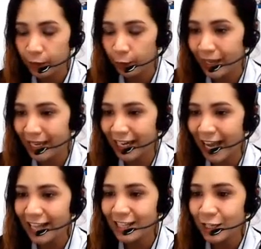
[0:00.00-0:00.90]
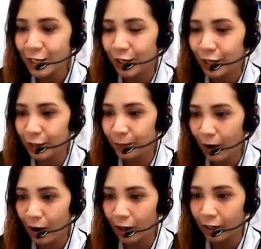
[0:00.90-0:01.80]
We can enter the
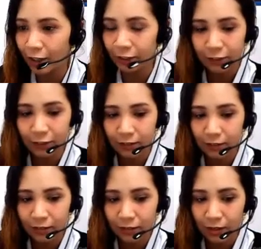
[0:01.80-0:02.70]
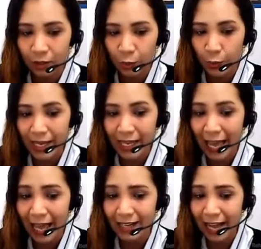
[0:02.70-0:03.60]
bar. We can